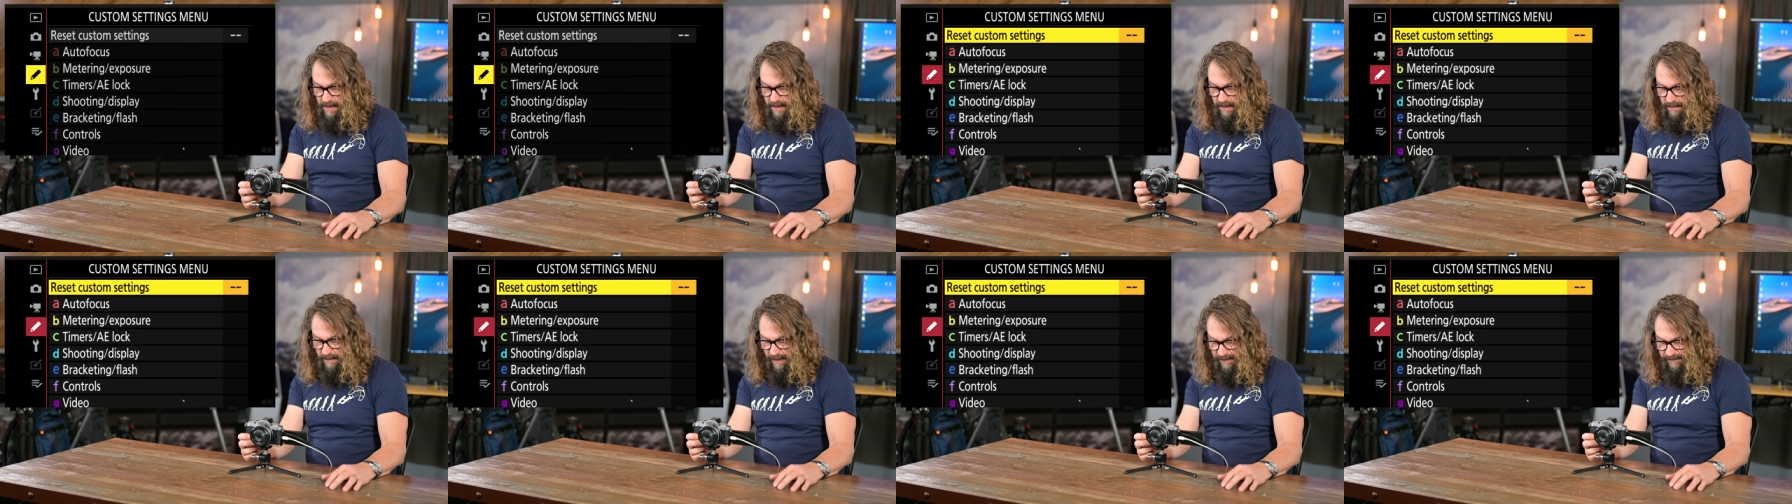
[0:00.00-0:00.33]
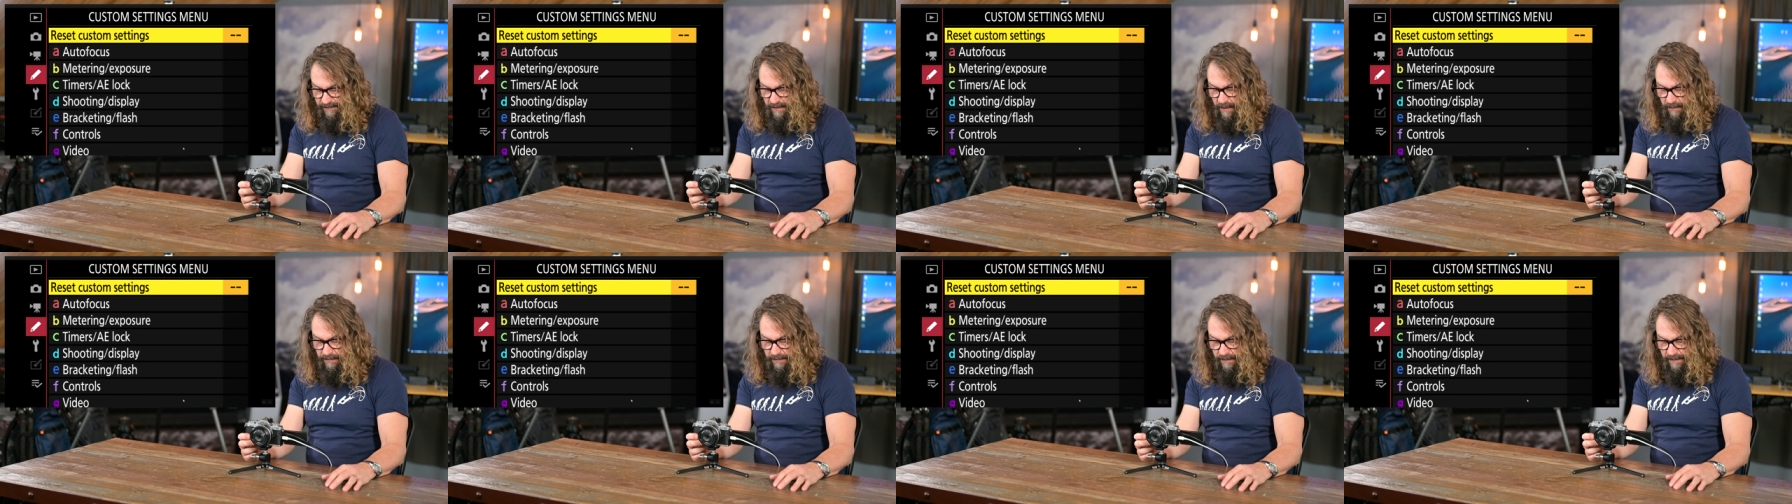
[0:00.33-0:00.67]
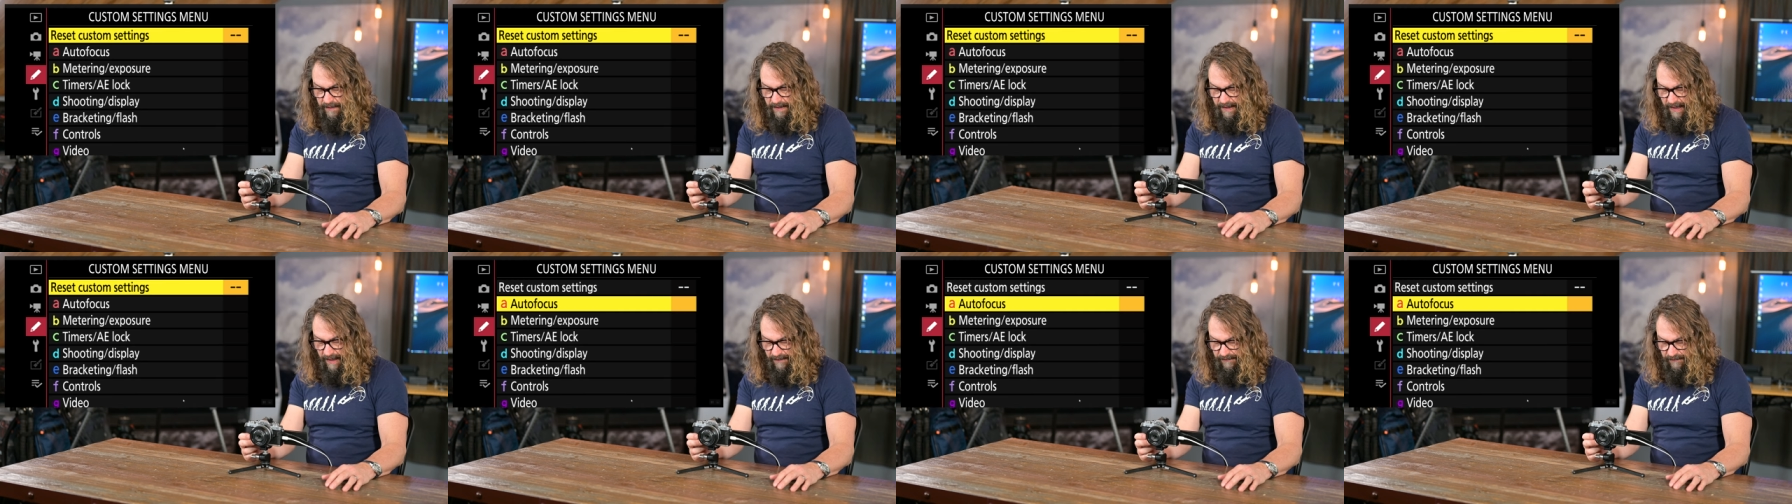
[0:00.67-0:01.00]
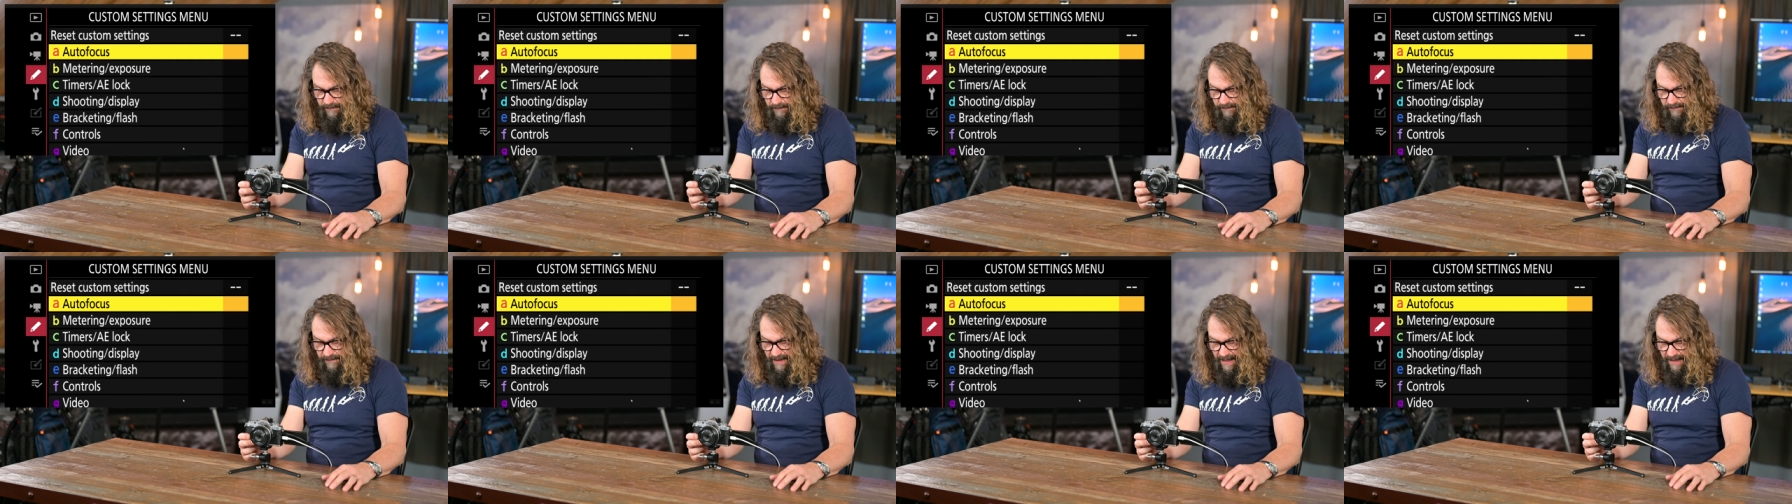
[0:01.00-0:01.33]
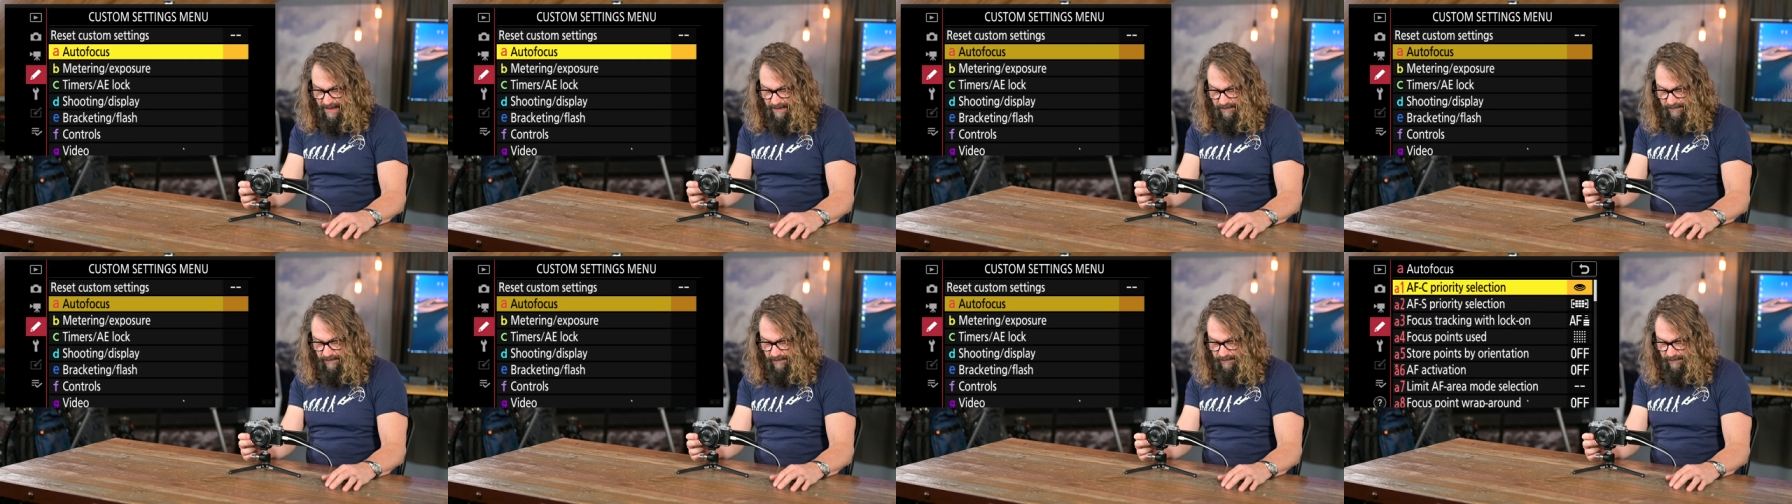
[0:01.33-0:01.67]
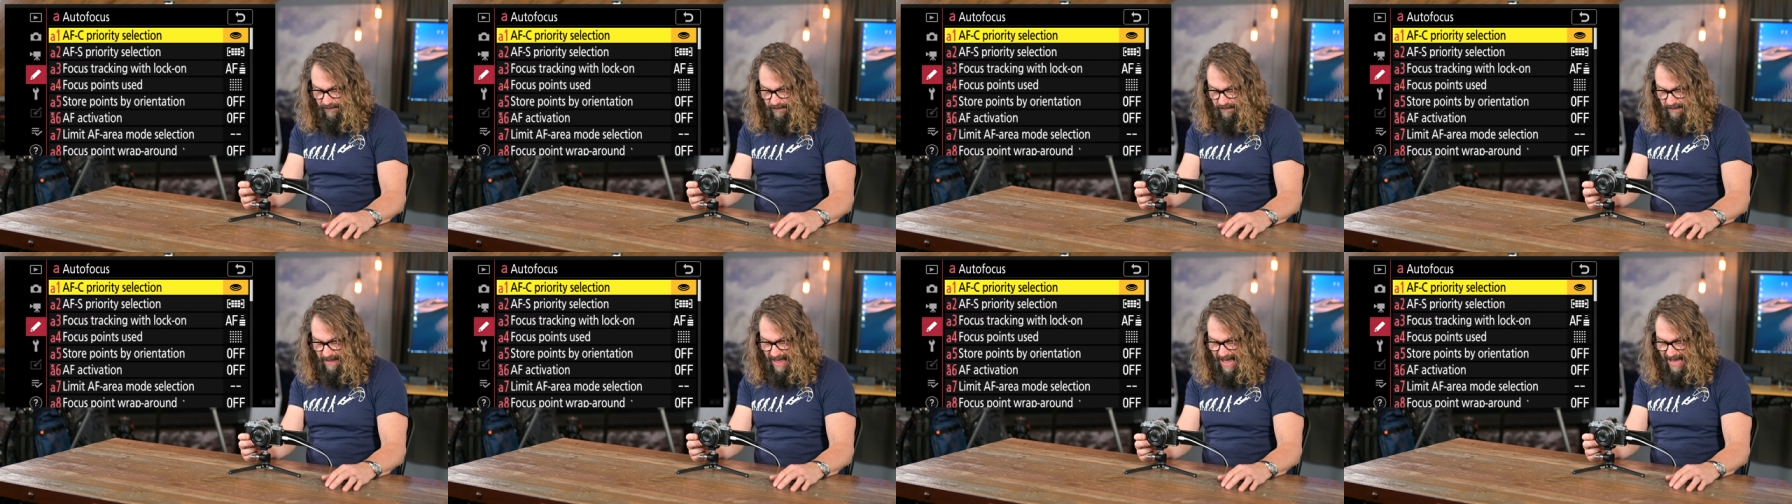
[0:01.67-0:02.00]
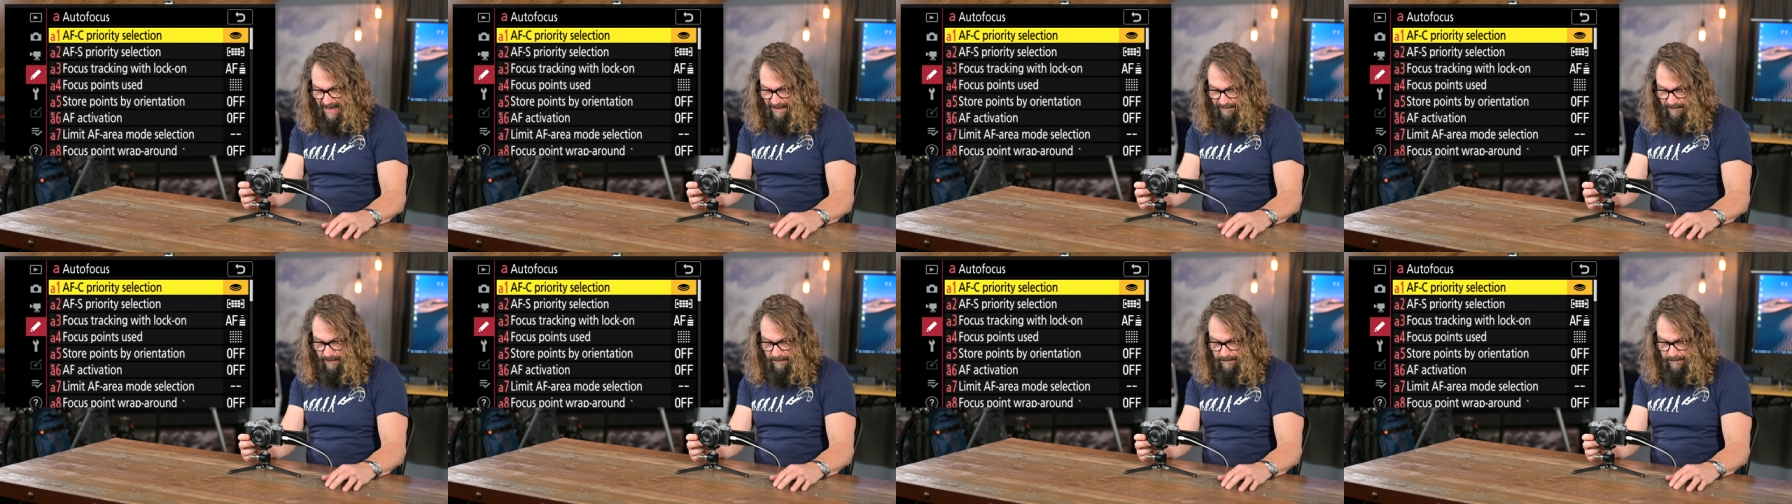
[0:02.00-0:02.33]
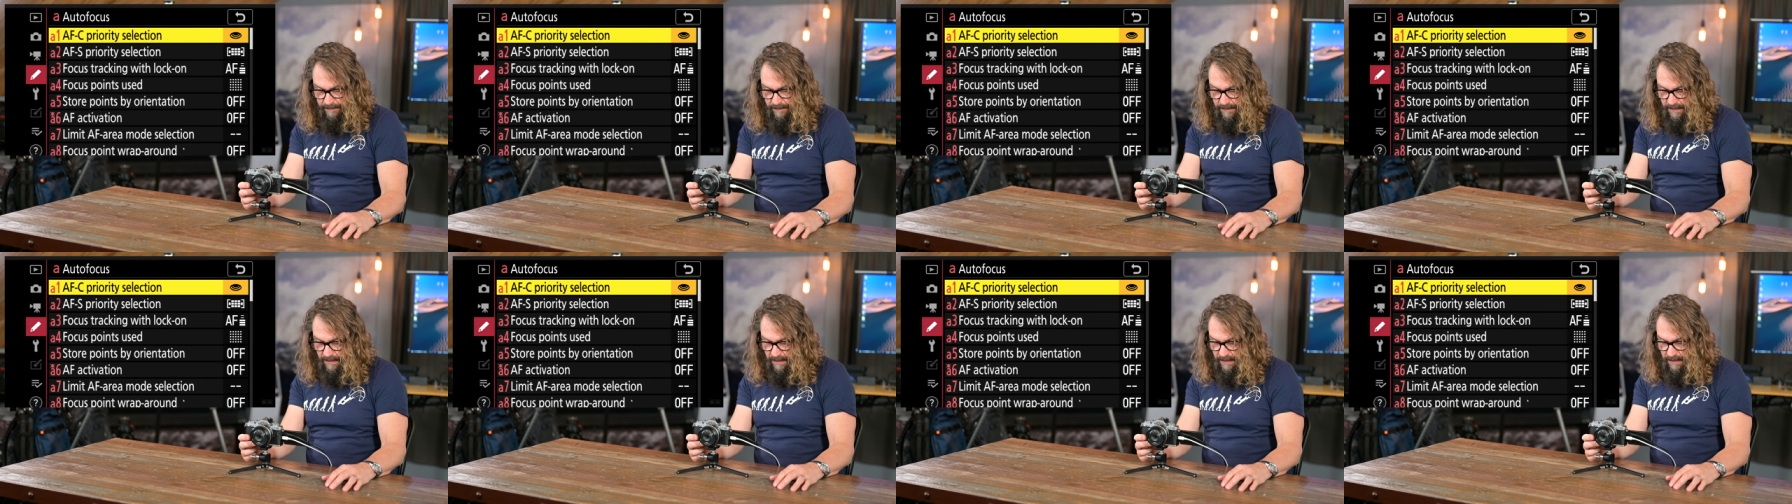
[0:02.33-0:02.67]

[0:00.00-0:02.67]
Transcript: Let's go through the custom settings. There's a lot of them.